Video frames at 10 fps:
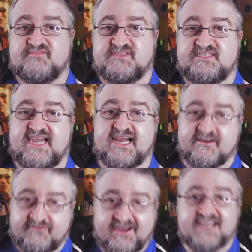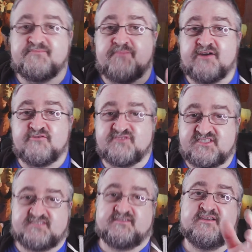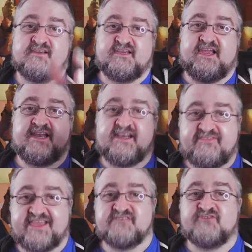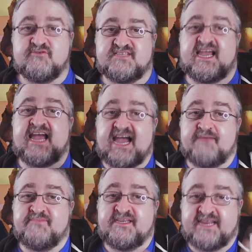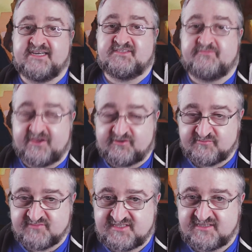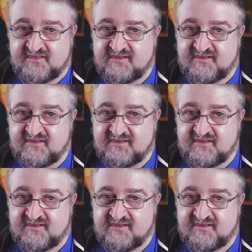can have fast builds, and things are always happening in his films,